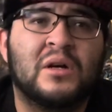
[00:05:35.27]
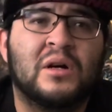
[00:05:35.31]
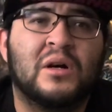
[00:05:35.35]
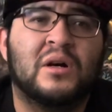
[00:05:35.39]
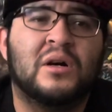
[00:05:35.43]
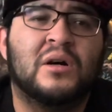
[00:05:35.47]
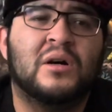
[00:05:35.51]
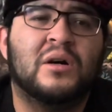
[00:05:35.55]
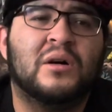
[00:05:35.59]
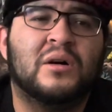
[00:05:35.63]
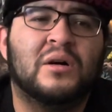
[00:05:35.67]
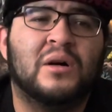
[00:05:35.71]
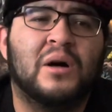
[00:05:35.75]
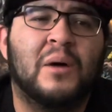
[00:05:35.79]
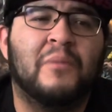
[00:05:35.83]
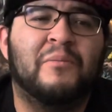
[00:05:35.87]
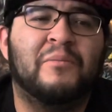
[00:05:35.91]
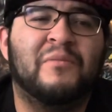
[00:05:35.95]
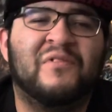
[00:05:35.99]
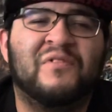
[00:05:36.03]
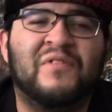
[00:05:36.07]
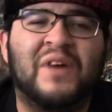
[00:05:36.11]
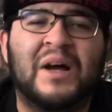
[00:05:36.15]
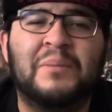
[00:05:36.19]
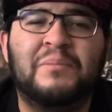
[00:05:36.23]
Uh, a
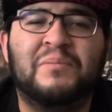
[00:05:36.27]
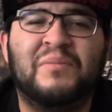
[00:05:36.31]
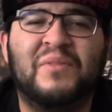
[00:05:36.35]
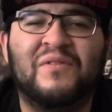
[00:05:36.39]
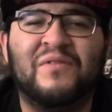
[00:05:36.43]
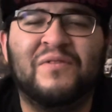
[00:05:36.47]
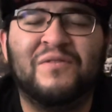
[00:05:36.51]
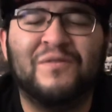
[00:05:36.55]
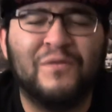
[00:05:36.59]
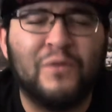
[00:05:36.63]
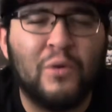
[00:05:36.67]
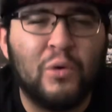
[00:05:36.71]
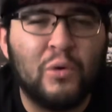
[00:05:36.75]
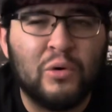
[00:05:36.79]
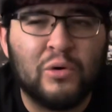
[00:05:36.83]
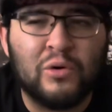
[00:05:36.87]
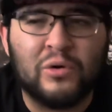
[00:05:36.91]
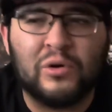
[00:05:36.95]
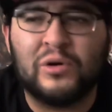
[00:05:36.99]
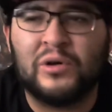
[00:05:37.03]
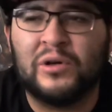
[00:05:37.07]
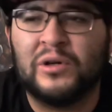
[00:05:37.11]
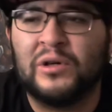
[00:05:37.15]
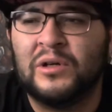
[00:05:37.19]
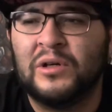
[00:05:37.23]
fight
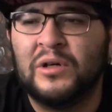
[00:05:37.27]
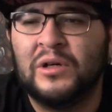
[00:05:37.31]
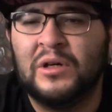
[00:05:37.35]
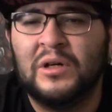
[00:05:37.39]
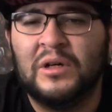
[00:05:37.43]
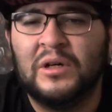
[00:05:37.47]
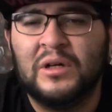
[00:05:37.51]
before